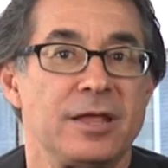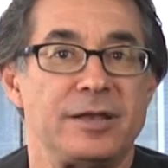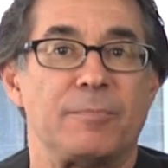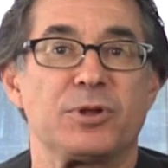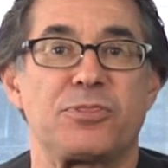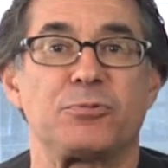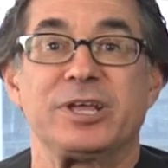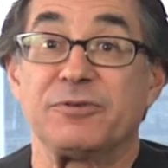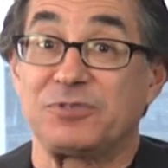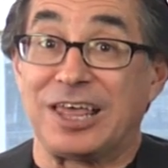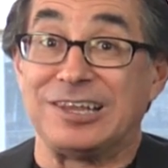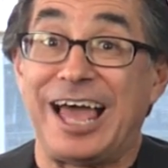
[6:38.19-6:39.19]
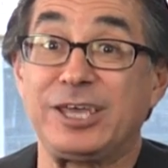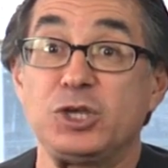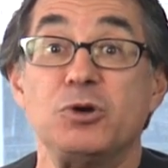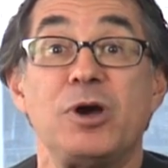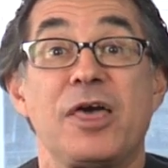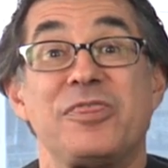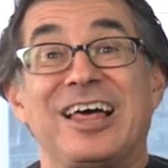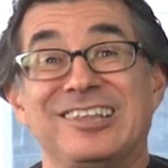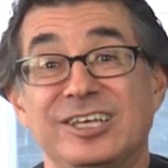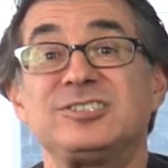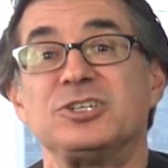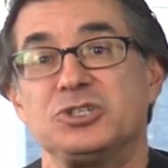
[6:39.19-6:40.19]
Number three, if they like you, they'll
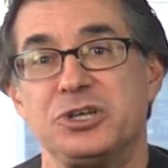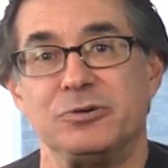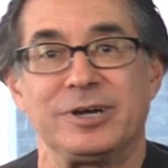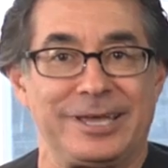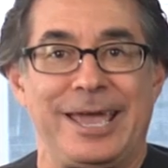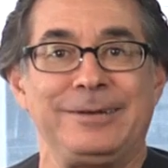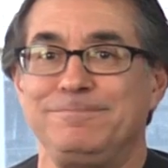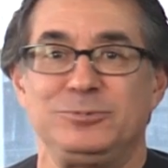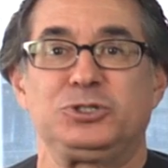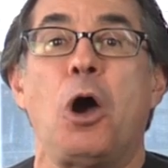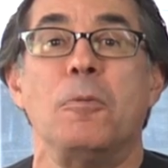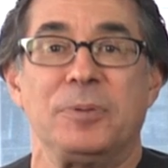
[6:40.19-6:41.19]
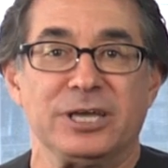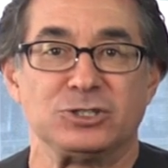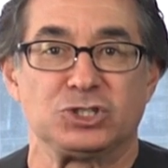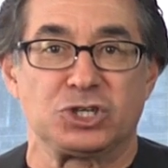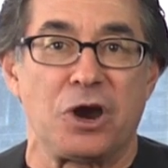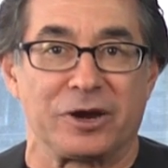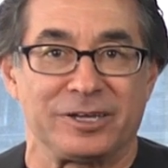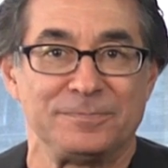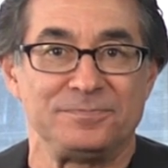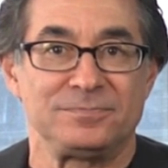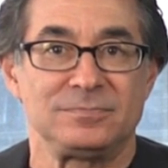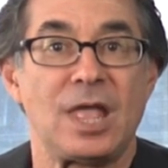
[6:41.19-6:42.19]
listen to you. Again, don't be a jerk.
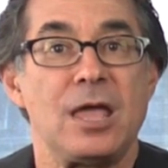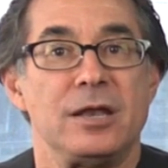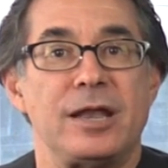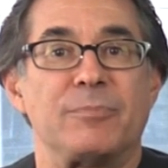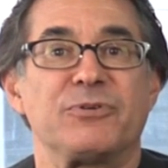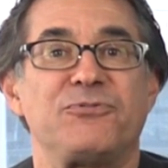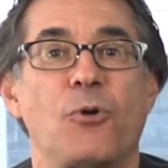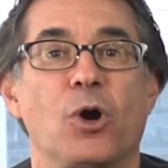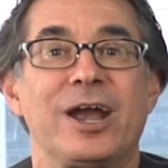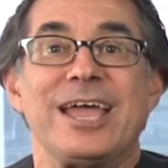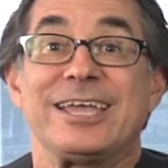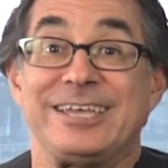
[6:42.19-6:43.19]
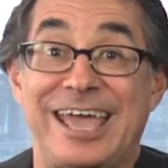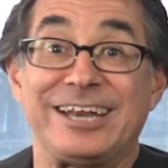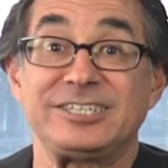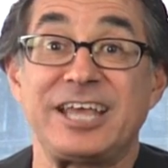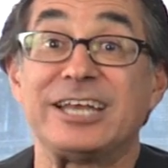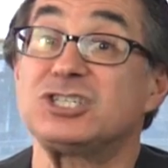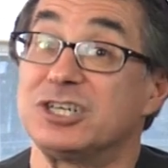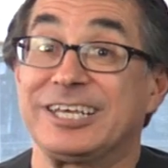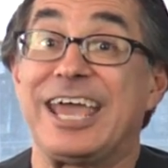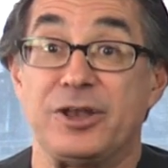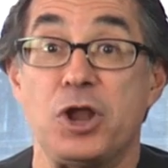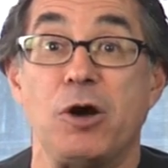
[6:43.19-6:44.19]
Number four, get attention to
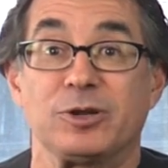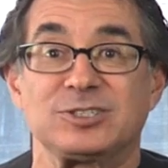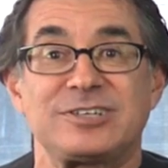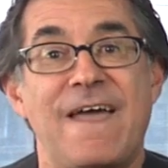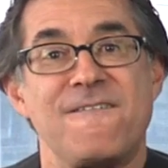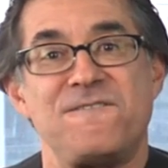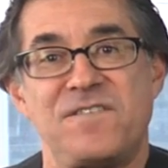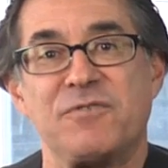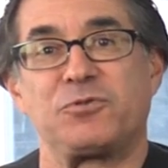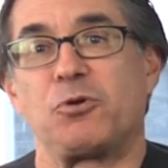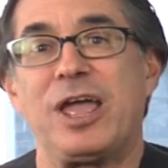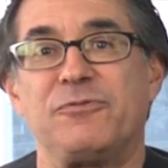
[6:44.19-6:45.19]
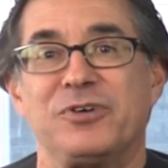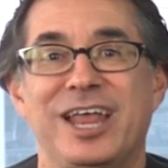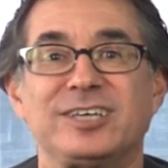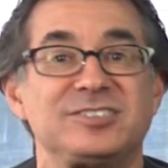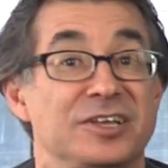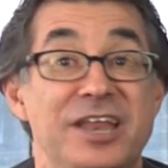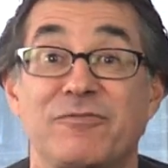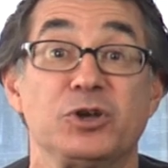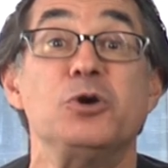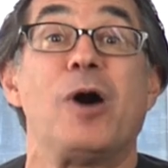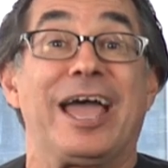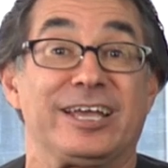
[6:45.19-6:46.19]
get noticed. Fifth grade Vanessa never
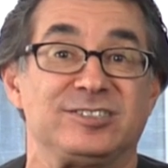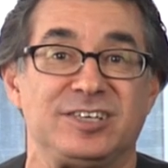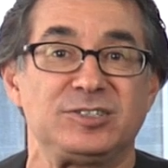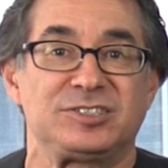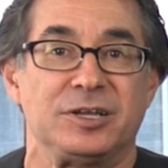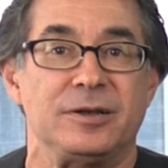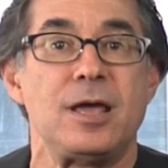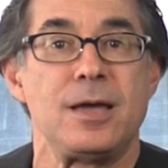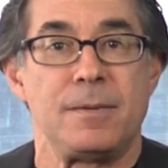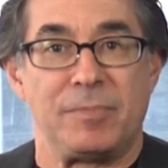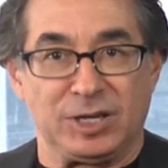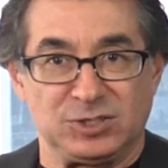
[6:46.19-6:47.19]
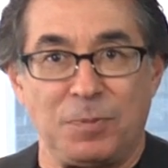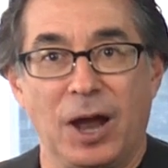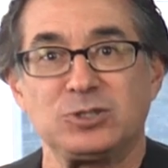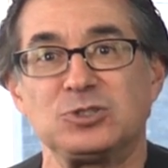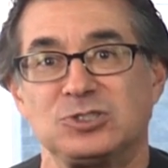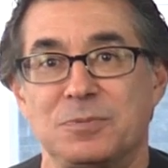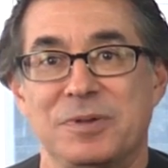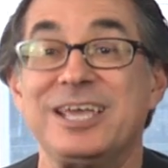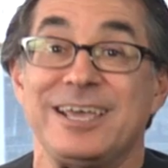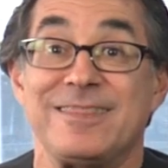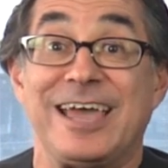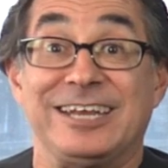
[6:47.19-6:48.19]
knew I existed. My sponsors to be,
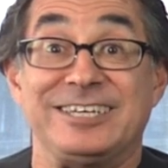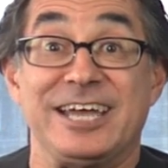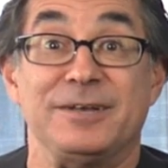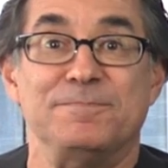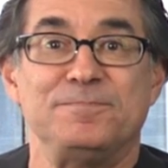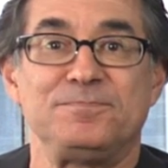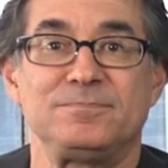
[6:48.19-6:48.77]
they did.